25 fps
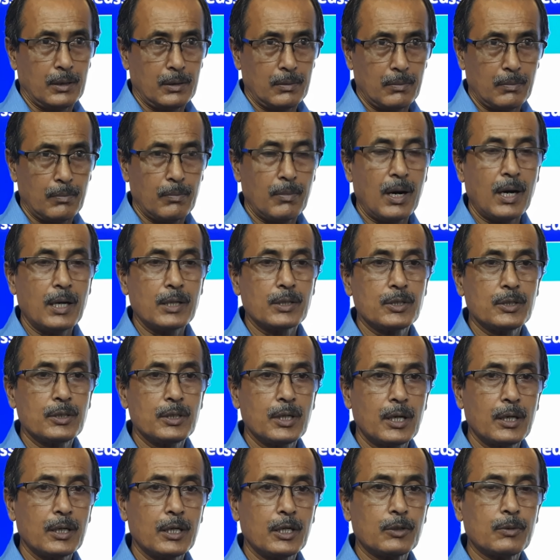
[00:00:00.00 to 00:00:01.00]

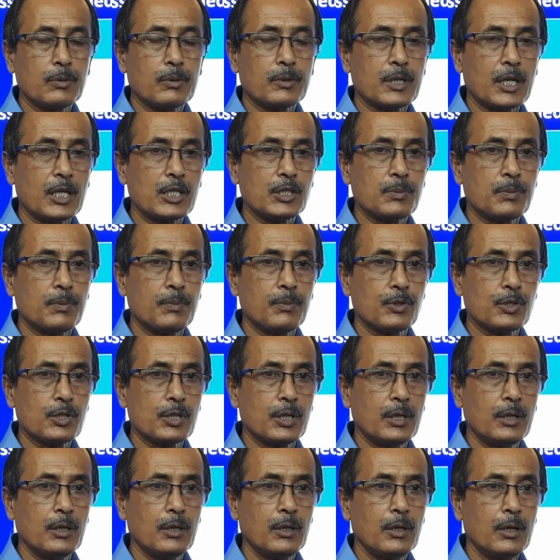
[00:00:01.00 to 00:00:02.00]
Marginal rate of
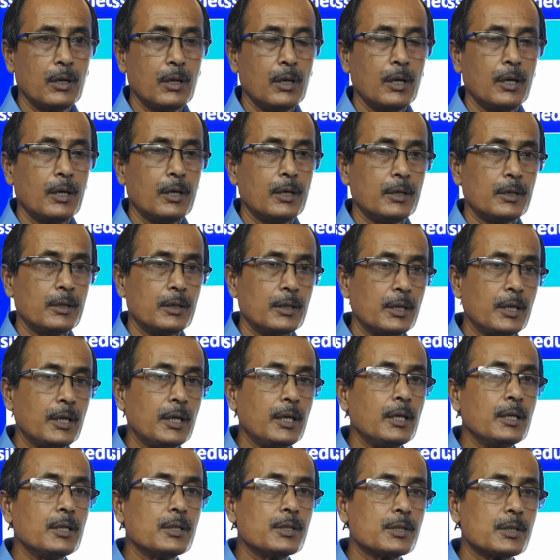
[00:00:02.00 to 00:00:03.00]
transformation
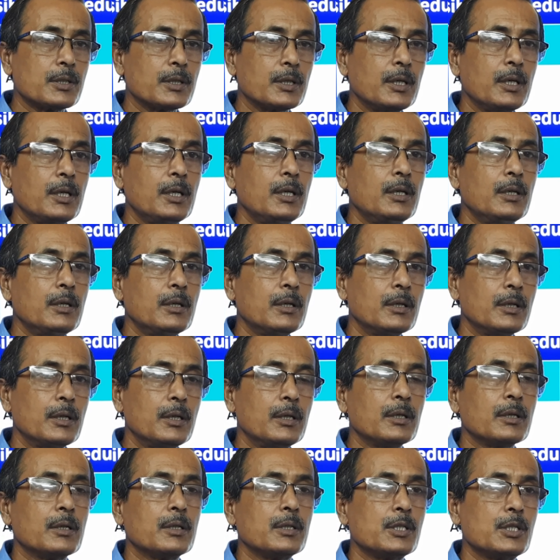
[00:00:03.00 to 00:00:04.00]
is in
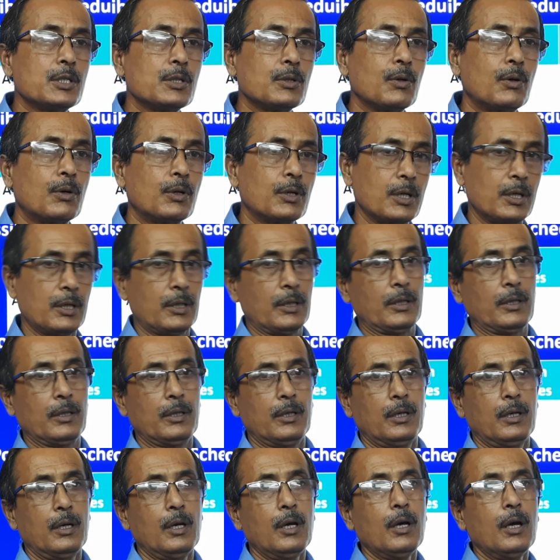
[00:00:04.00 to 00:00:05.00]
increasing order.
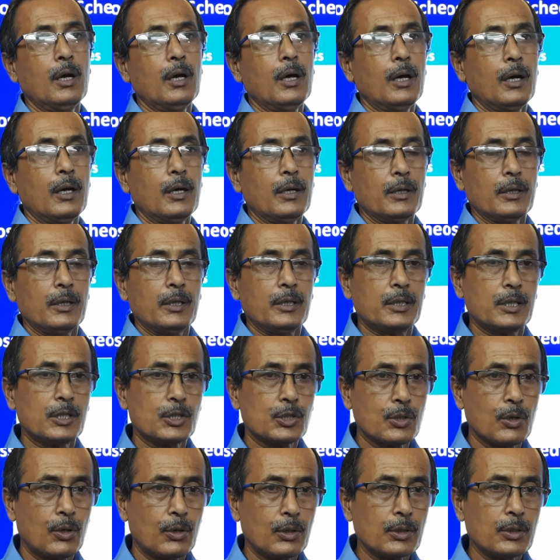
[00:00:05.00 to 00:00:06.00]
It
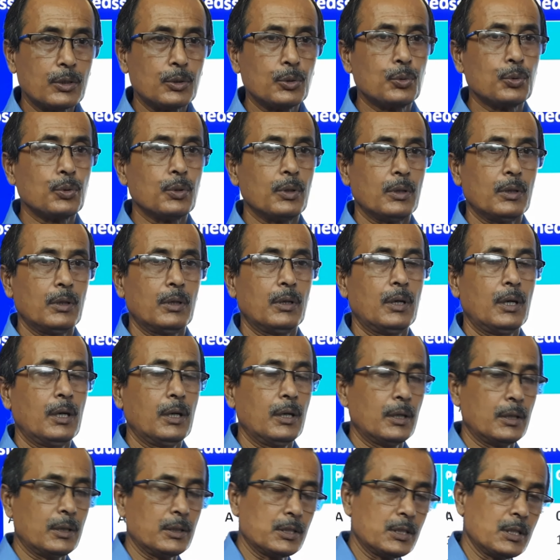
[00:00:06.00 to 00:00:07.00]
has got
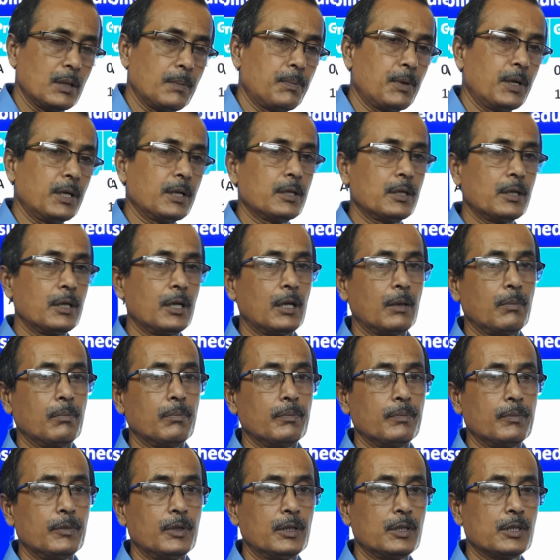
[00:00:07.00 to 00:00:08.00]
a separate
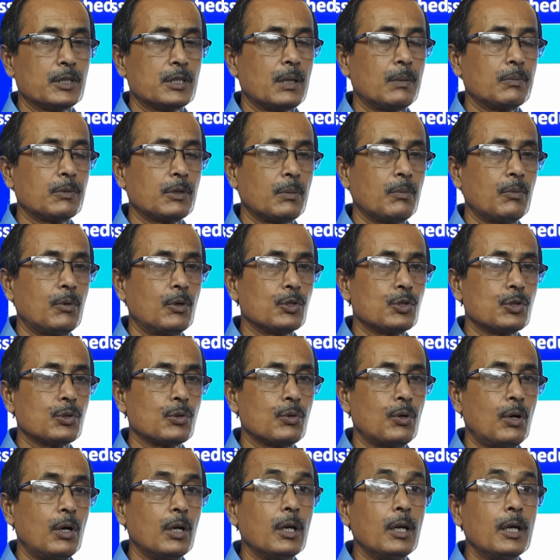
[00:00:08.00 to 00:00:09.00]
name. It is sometimes also
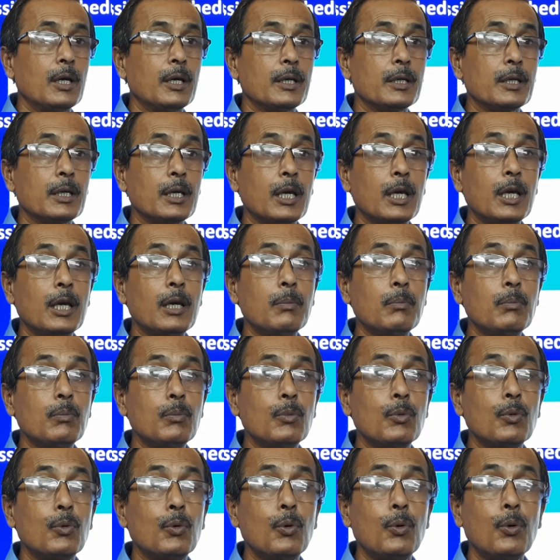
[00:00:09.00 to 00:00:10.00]
called
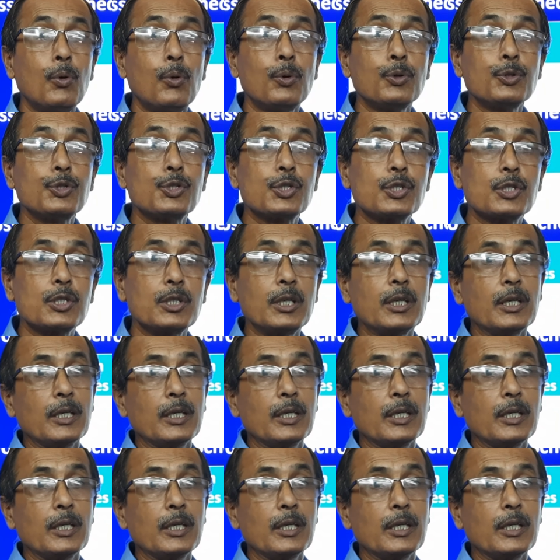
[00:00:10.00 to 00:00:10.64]
MOC,